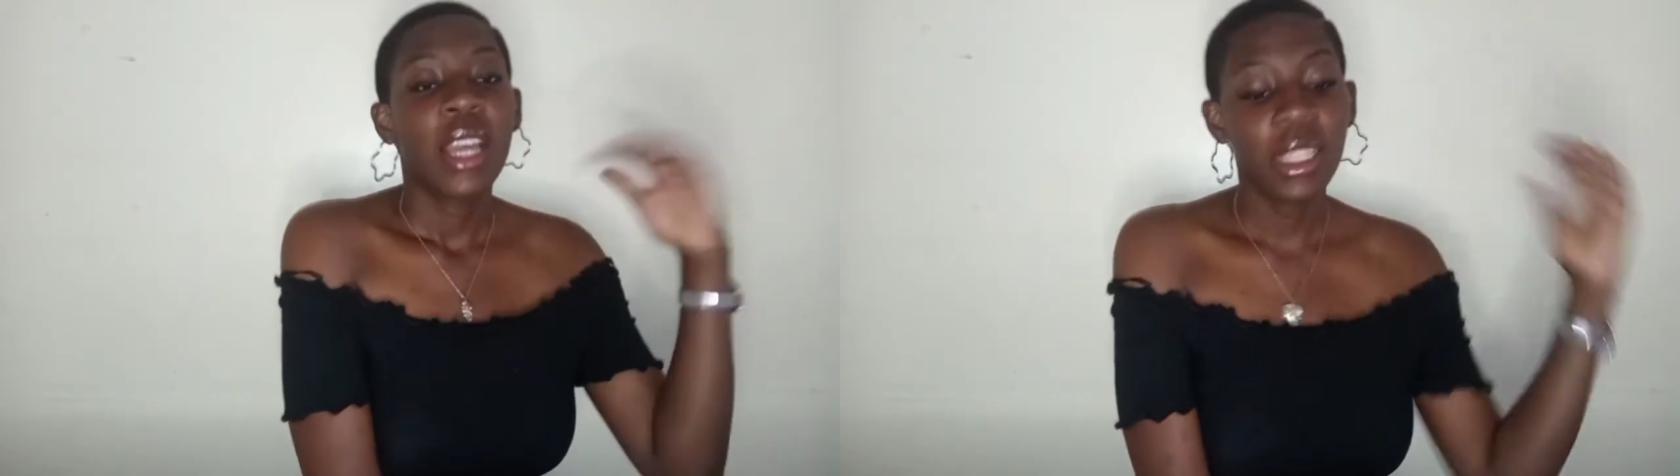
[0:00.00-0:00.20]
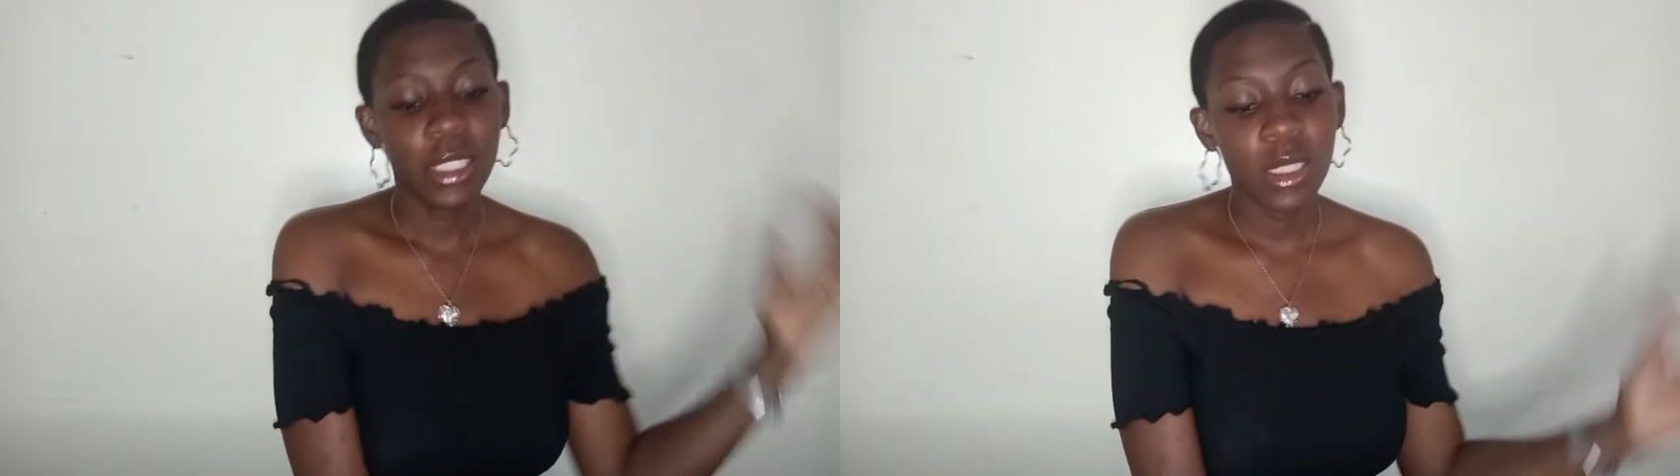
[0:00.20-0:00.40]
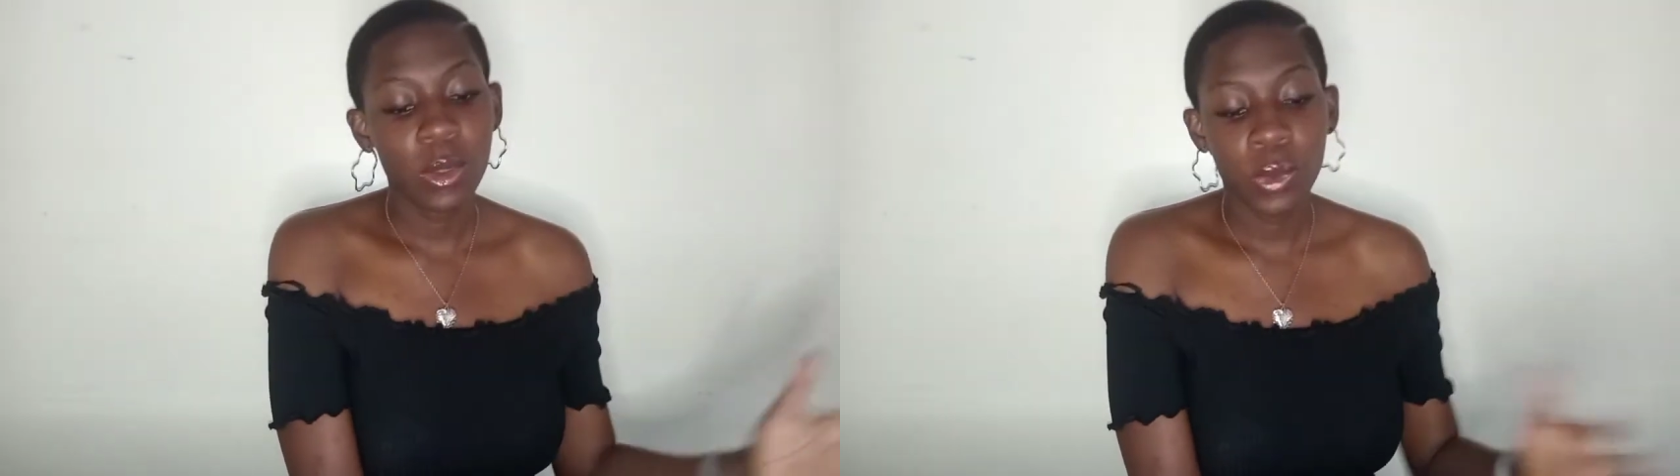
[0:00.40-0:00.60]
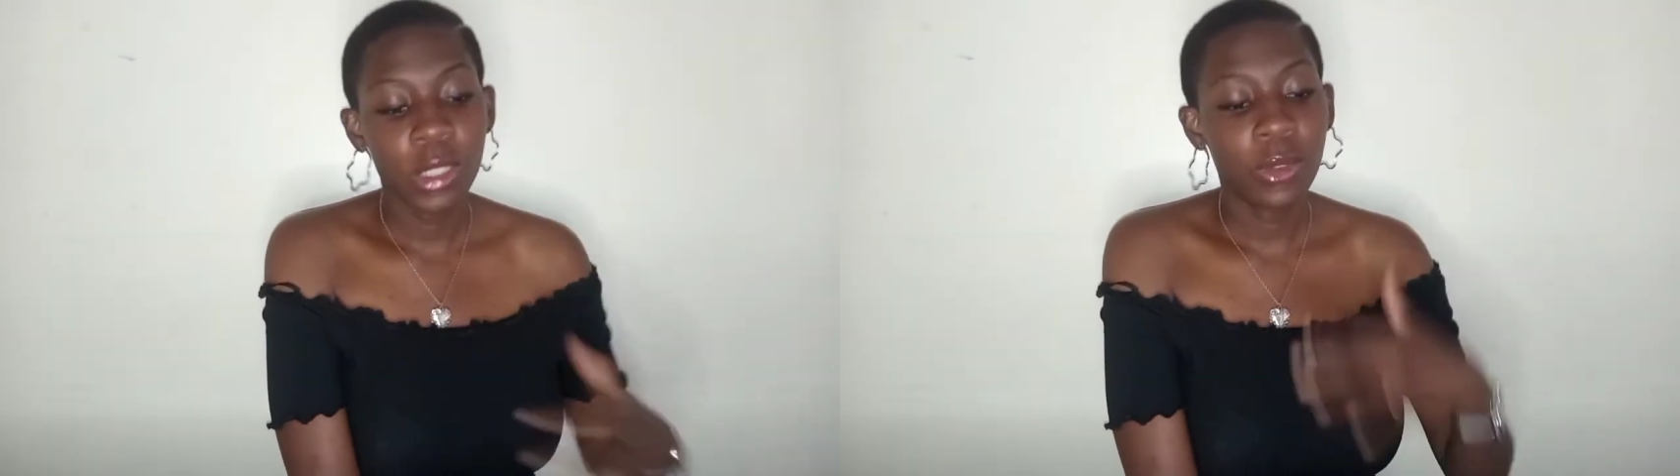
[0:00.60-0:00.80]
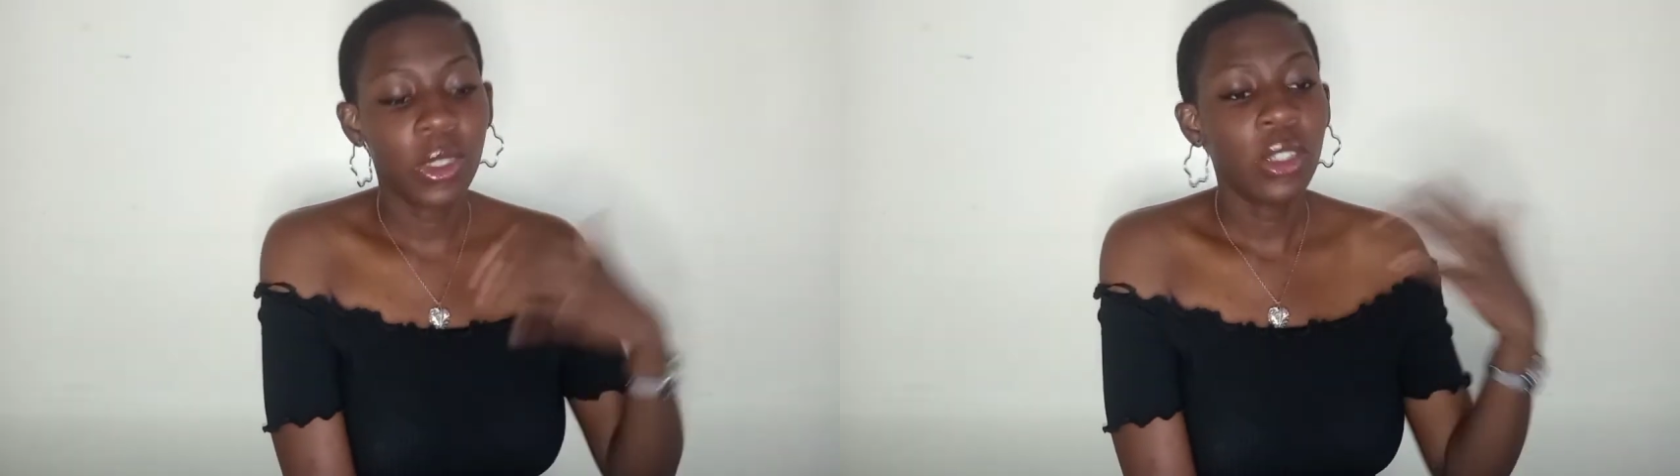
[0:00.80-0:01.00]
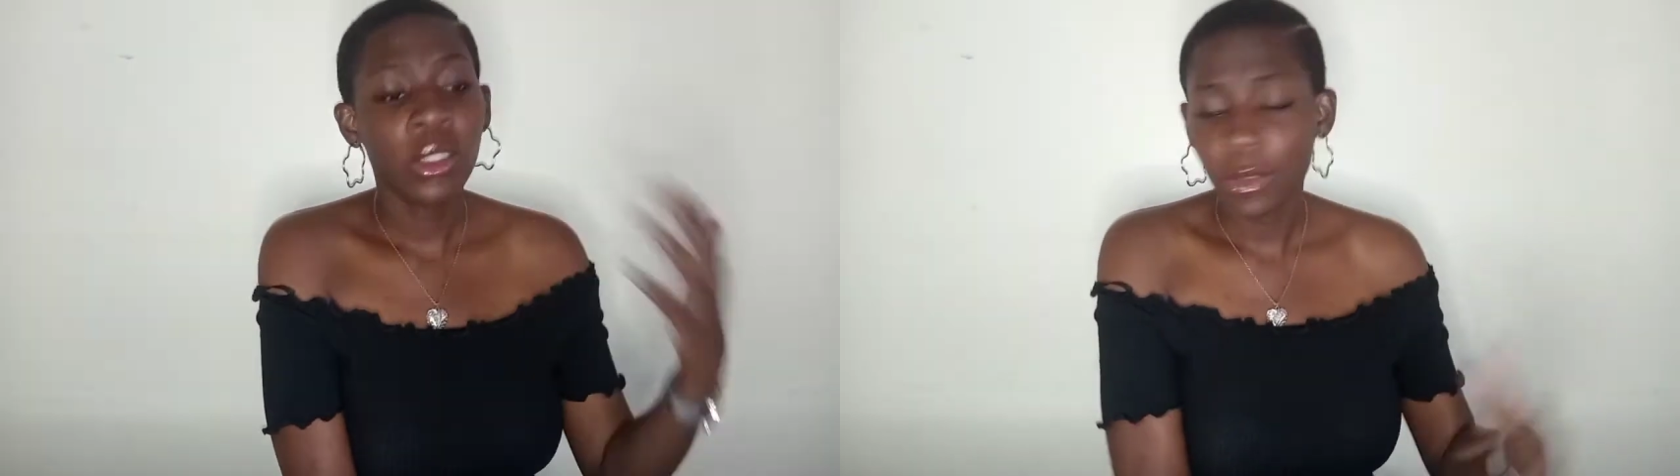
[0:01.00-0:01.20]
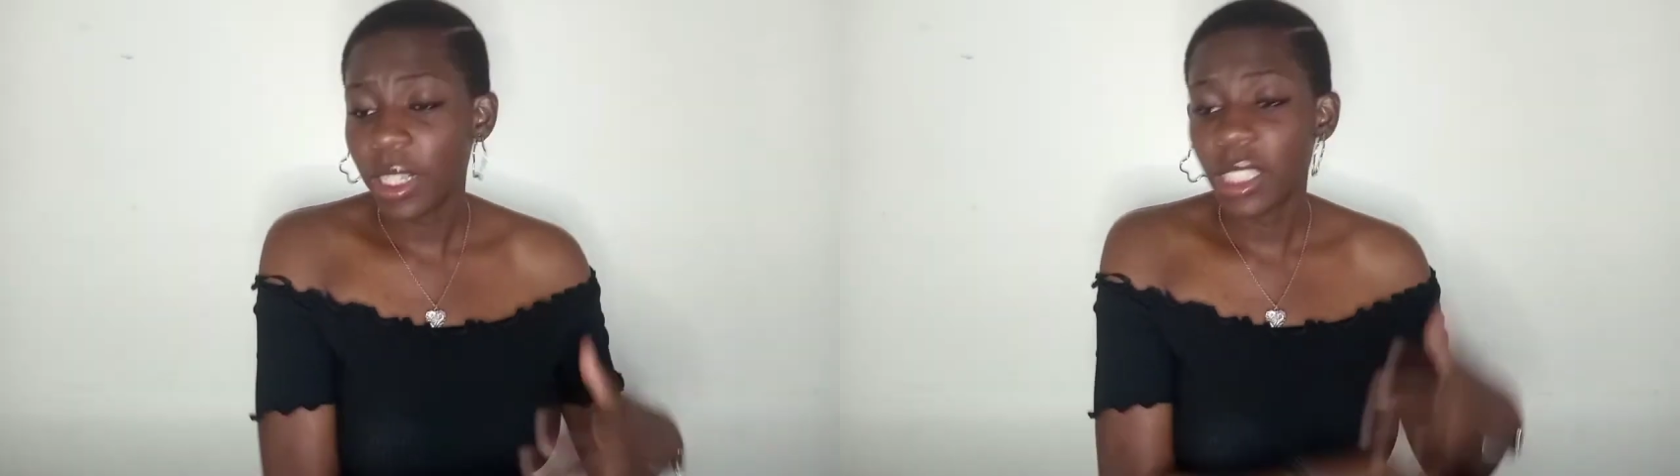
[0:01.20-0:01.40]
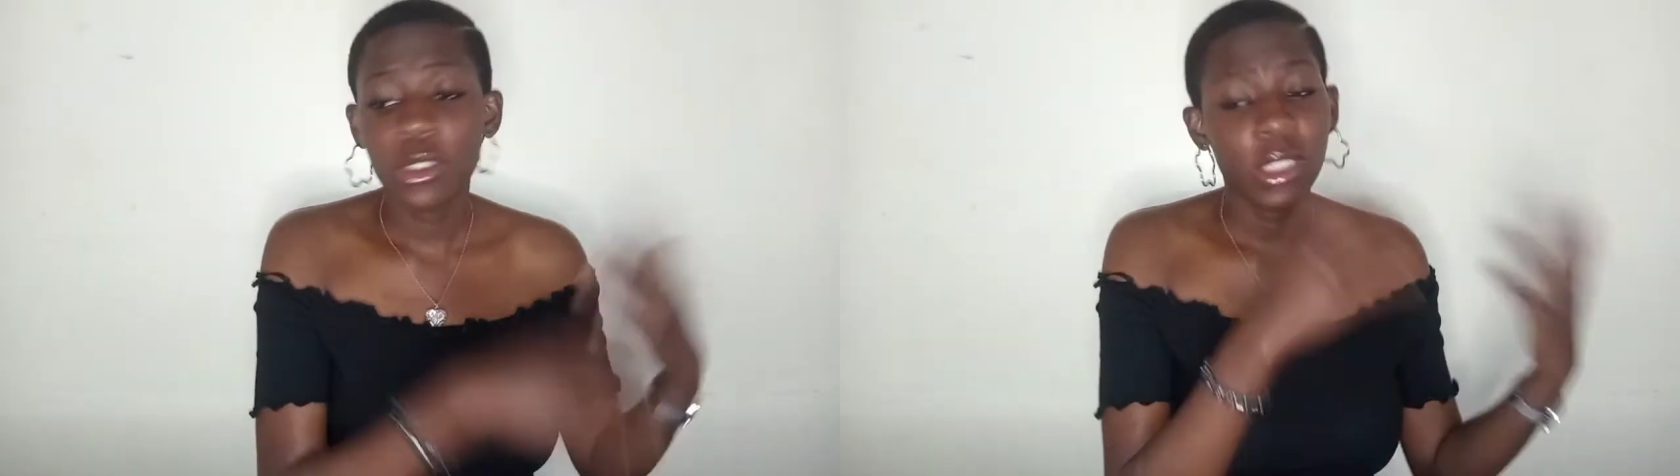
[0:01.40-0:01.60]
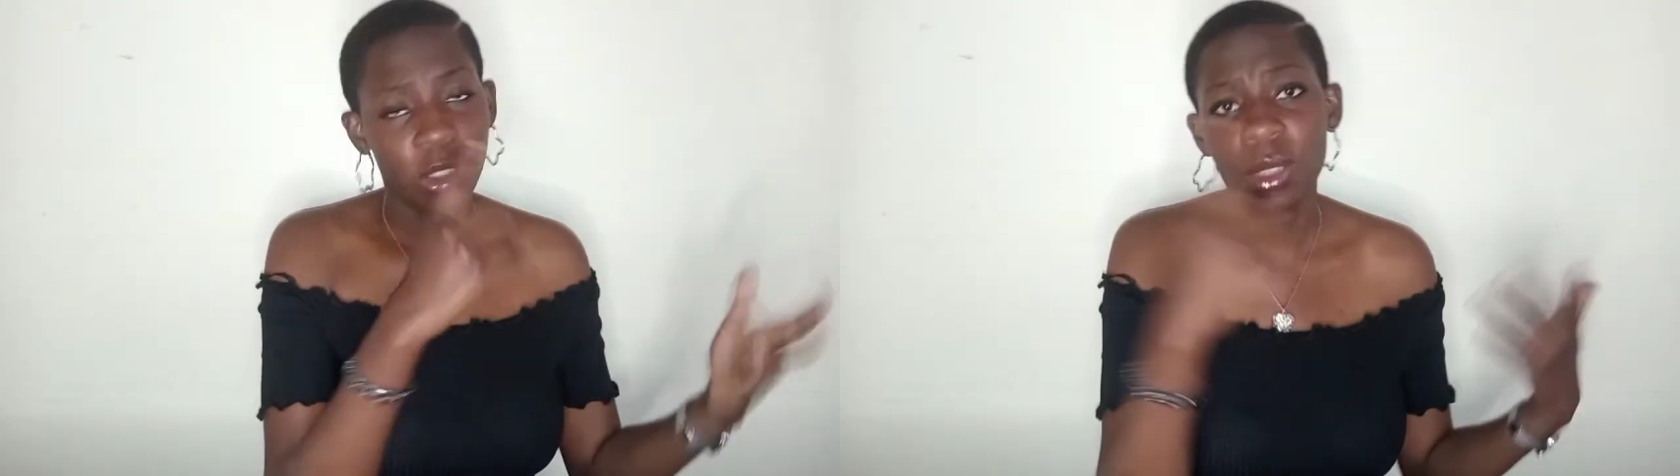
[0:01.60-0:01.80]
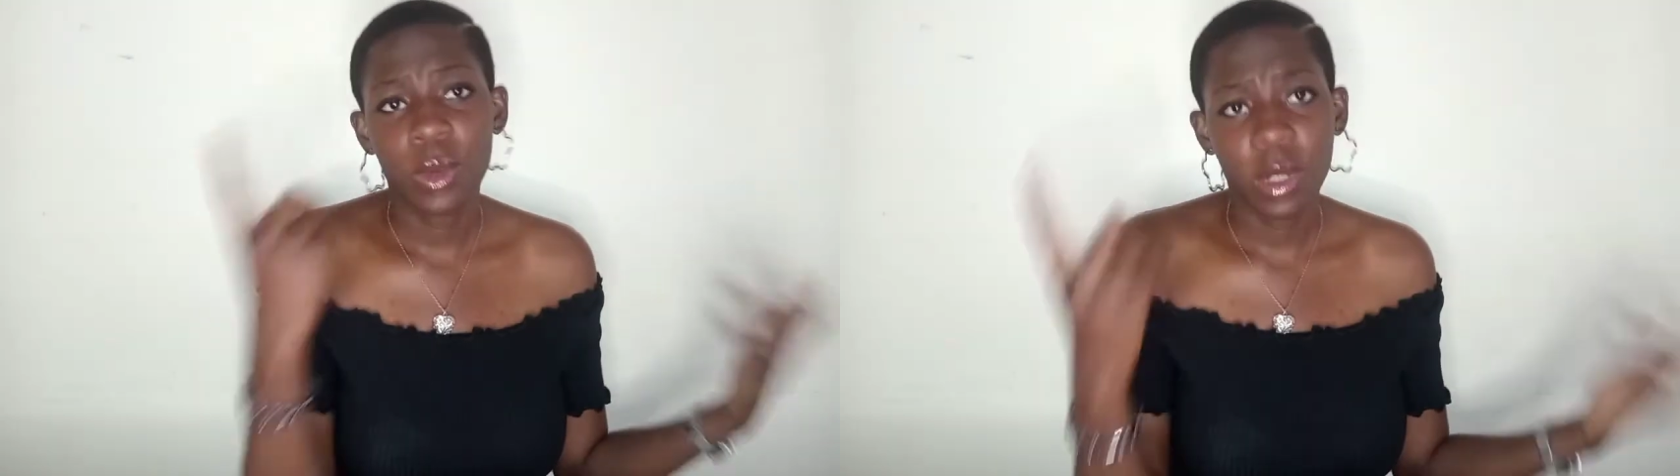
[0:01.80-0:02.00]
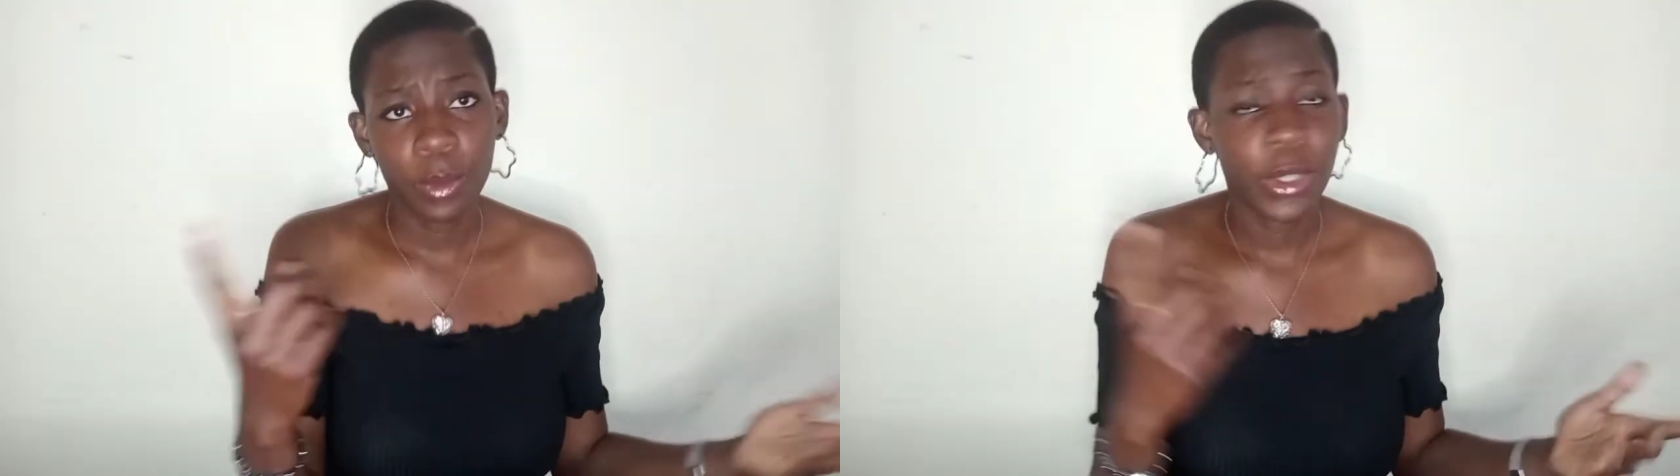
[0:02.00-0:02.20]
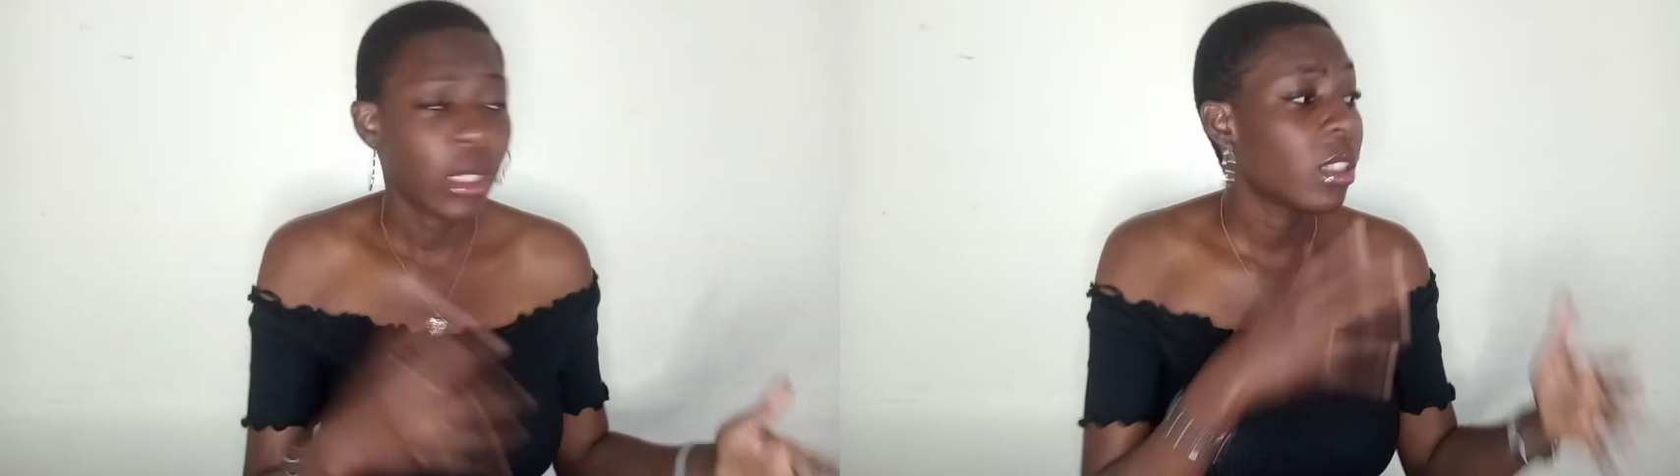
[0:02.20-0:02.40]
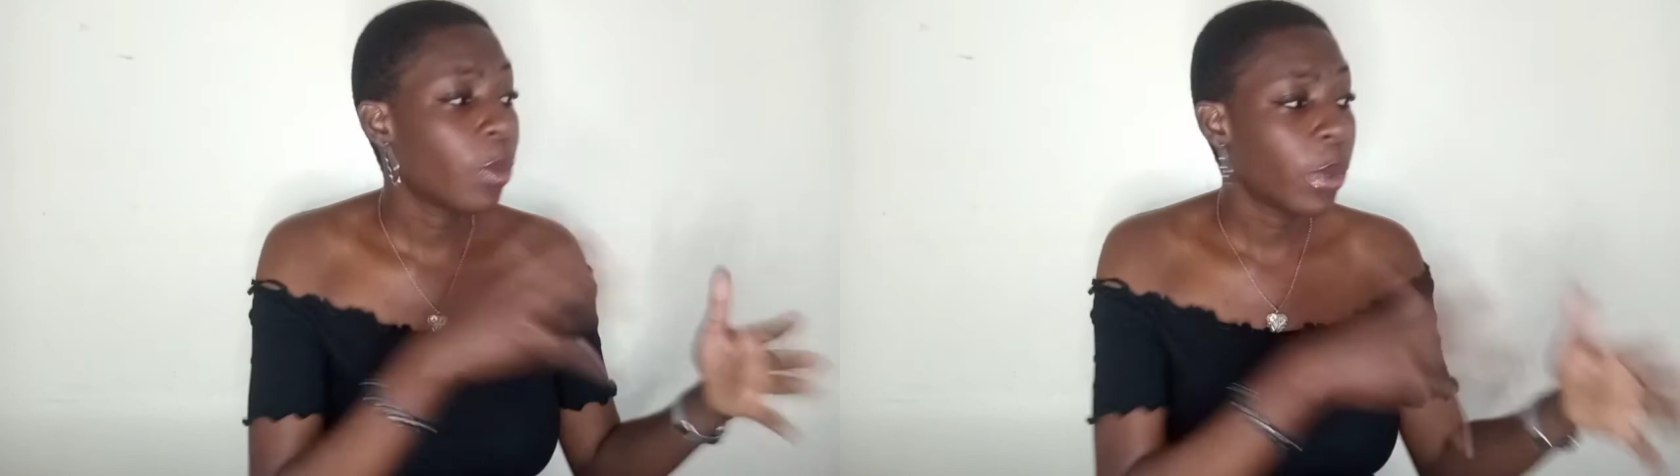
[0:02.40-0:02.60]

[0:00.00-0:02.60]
And this is one of, in fact, not just one person.